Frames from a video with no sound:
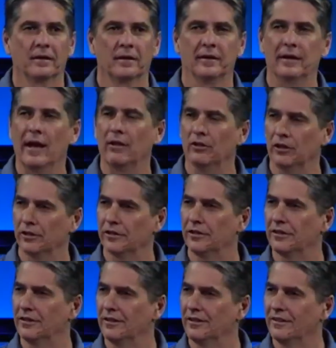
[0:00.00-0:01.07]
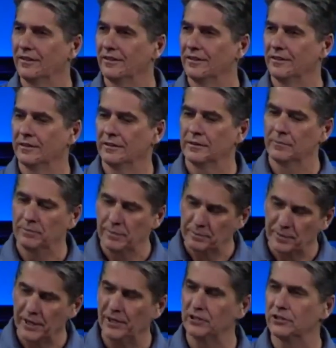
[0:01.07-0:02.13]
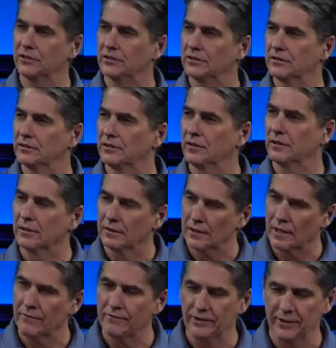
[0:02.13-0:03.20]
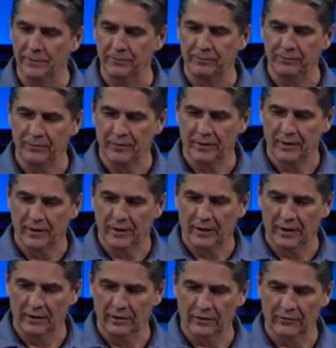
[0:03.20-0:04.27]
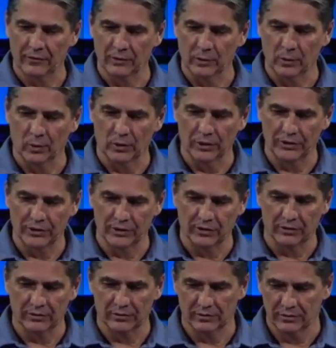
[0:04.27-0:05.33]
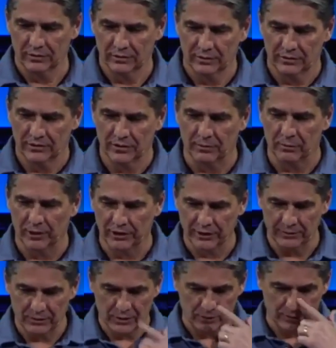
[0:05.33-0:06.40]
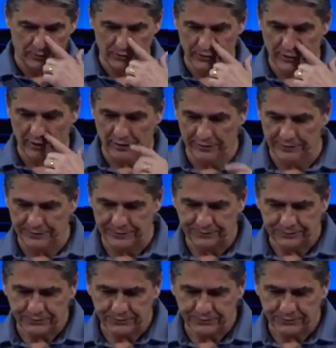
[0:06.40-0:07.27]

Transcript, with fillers: And now look, be patient, love them, and look for the Lord to, to bring them to himself.